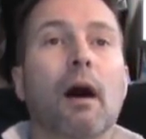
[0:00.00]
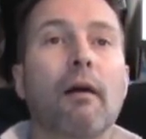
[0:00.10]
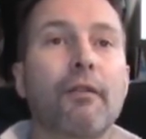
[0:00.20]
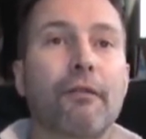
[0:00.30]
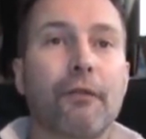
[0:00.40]

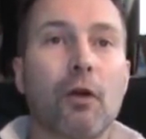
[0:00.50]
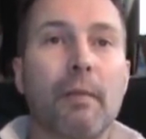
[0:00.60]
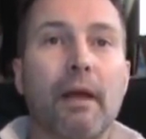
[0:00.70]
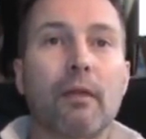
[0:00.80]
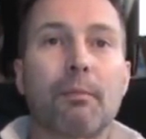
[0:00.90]
of the
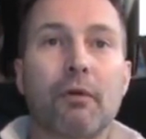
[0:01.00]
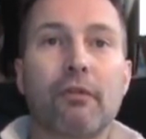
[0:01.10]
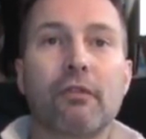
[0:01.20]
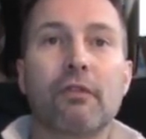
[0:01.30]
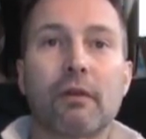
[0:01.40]
firm and the
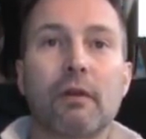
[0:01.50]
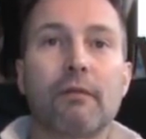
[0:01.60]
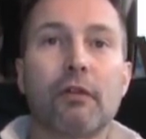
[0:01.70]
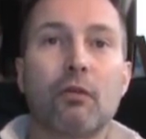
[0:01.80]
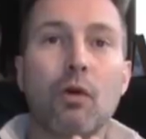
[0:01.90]
person's
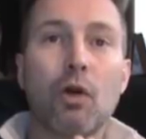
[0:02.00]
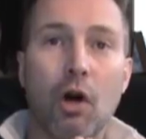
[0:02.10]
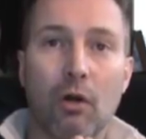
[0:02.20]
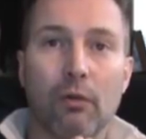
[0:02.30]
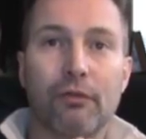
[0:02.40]
individual
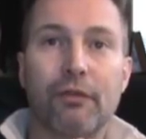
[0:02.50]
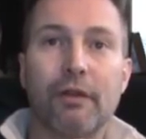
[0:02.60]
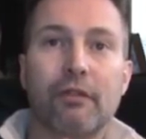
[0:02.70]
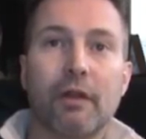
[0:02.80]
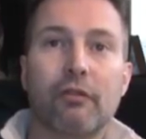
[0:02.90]
goals.
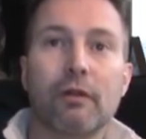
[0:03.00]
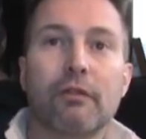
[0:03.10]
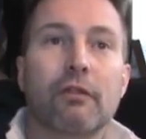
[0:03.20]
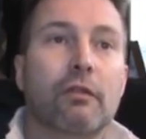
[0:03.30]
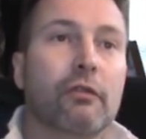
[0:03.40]
Educational
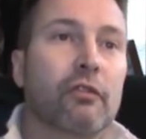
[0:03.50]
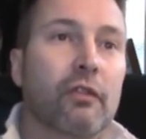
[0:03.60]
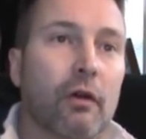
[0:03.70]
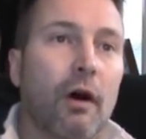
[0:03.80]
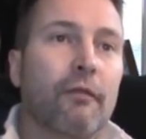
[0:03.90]

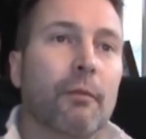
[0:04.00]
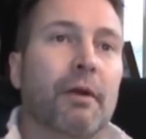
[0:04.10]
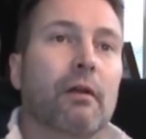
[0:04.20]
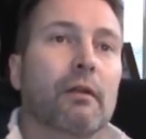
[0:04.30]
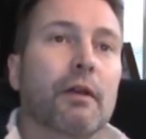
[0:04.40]
institutions that offer
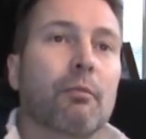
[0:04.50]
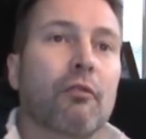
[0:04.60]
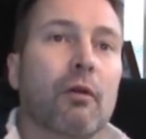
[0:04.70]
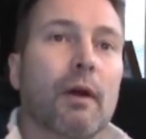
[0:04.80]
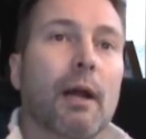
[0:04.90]
paralegal
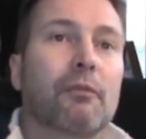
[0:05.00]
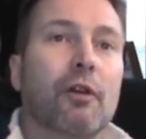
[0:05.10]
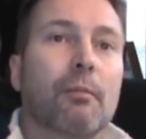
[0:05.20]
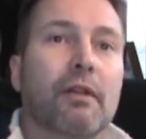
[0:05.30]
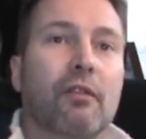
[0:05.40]
programs
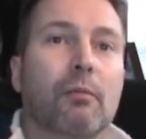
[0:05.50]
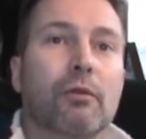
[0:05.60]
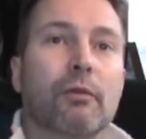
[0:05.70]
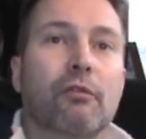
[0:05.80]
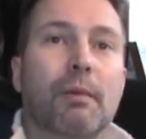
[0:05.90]
are best
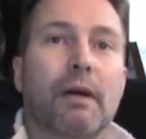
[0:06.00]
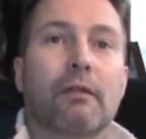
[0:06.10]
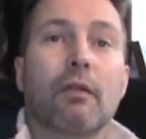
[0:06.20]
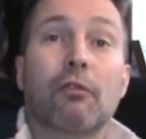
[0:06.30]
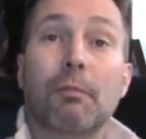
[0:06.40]
able to
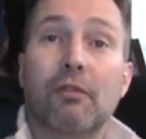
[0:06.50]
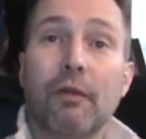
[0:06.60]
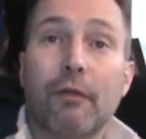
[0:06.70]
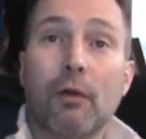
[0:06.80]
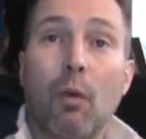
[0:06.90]
respond to the
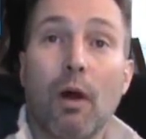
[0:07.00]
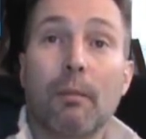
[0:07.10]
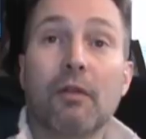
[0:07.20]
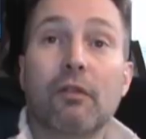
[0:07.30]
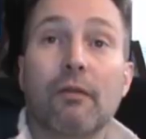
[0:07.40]
specific
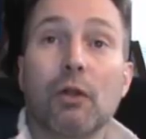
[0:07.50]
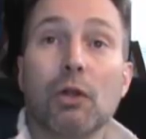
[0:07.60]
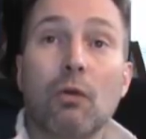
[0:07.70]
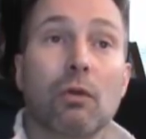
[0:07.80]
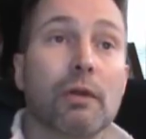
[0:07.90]
requirements of the
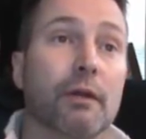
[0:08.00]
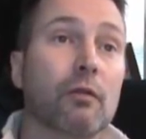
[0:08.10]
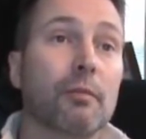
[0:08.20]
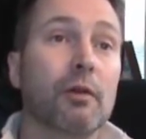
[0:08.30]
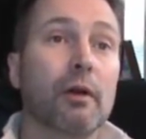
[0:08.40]
local
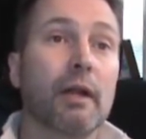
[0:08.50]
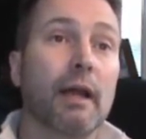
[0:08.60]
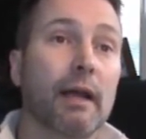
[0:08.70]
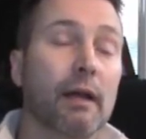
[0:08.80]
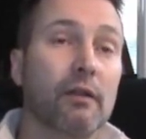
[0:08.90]
legal
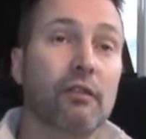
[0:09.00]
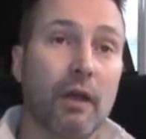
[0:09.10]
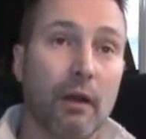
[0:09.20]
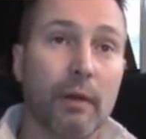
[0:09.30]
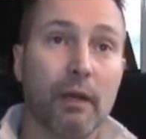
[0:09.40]
community and any
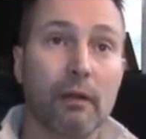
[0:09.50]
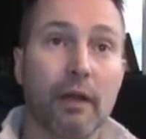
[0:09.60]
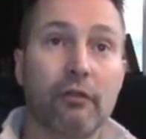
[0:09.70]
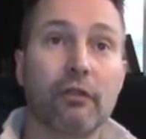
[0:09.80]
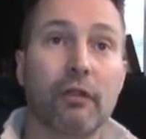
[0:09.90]
state
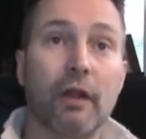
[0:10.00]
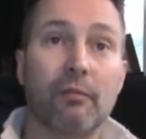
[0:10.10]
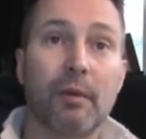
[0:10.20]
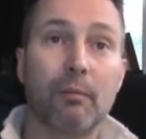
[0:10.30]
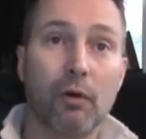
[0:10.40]
regulations that
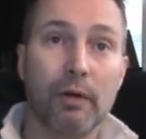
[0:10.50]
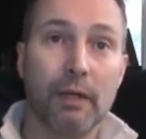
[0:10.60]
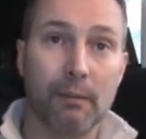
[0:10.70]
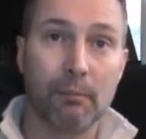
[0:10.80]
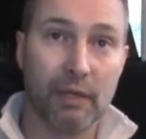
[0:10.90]
have been
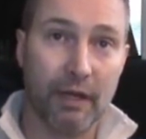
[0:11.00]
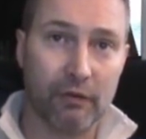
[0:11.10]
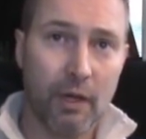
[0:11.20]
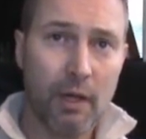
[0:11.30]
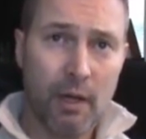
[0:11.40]
put in
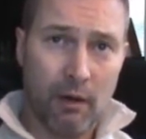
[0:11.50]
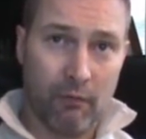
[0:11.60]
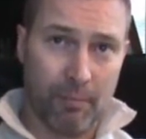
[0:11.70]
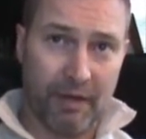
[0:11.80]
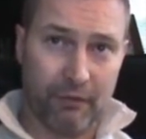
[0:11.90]
place.
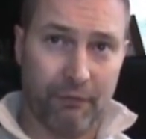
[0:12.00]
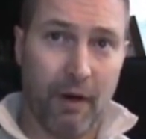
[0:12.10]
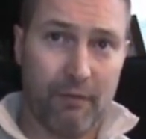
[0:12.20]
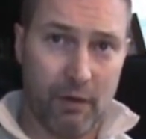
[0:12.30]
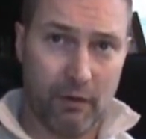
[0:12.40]
Over the past
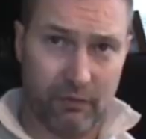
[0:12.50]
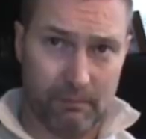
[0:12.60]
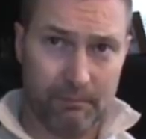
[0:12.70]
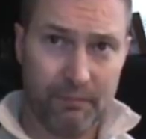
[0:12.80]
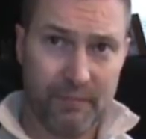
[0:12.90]
5
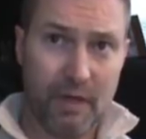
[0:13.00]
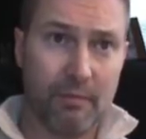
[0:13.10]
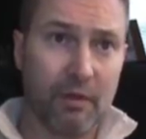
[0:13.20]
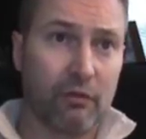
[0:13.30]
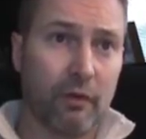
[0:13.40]
years,
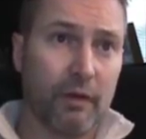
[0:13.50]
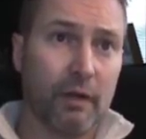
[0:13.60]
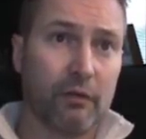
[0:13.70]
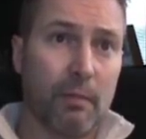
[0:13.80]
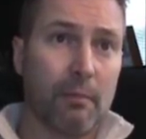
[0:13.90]
I've been
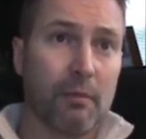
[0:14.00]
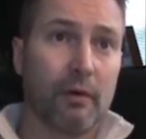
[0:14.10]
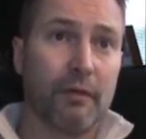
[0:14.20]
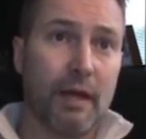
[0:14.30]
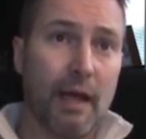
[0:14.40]
serving as a
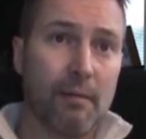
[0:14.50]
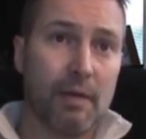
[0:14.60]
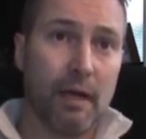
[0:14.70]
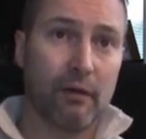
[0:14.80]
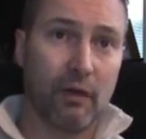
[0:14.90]
member of the
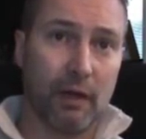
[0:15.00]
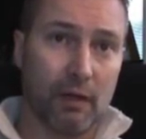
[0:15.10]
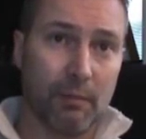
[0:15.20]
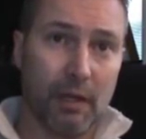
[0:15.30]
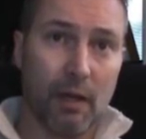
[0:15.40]
ABA
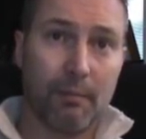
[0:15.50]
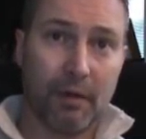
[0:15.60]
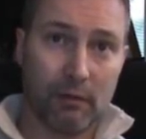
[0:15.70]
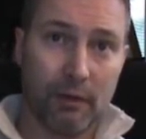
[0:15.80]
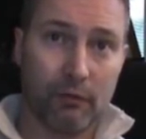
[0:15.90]
Standing Committee on
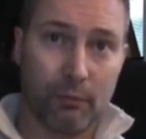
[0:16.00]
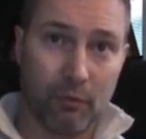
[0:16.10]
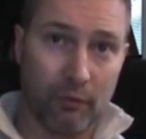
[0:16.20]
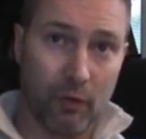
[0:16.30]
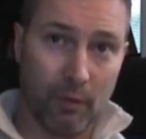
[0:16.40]
Paralegals
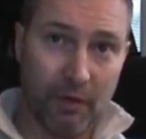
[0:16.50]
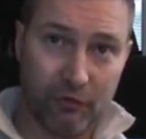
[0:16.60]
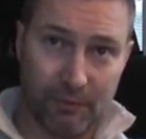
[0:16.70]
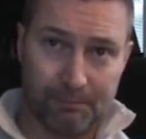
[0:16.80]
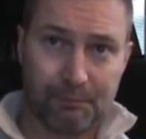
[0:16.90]
Approval
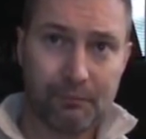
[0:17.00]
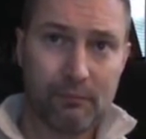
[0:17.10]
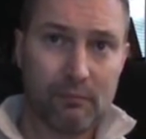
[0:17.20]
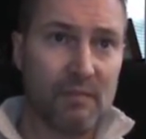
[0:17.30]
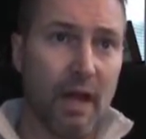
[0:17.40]
Commission.
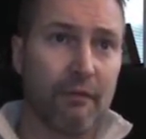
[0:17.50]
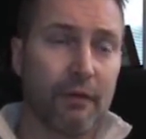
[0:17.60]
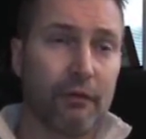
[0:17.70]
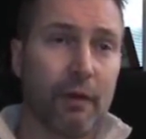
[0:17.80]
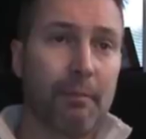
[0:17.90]
I've
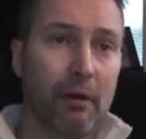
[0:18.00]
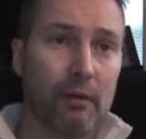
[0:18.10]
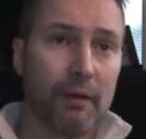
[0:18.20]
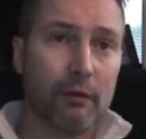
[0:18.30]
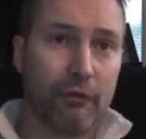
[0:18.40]
visited
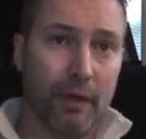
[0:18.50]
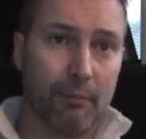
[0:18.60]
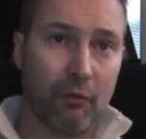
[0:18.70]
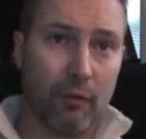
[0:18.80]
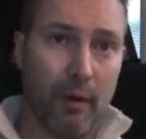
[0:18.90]
paralegal
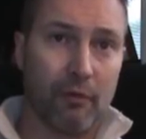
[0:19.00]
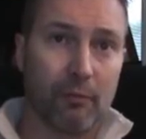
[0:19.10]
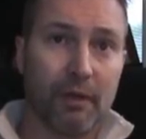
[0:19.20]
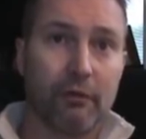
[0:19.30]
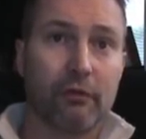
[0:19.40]
training programs
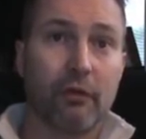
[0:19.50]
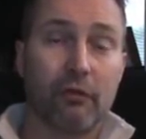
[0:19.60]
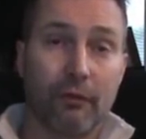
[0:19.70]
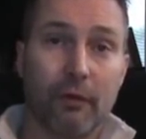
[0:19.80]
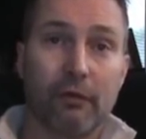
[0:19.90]
in places
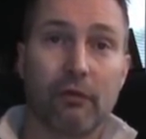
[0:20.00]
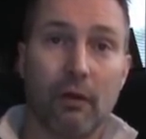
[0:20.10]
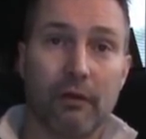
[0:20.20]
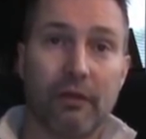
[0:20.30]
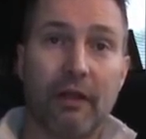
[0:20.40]
as diverse as
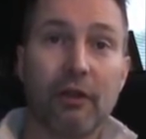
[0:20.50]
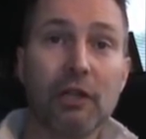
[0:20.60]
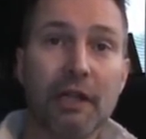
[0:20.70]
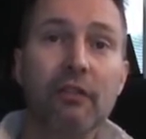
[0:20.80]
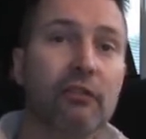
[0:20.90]
Los
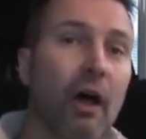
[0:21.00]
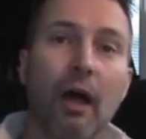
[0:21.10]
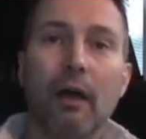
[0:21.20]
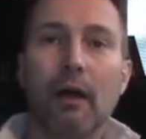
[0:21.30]
Angeles,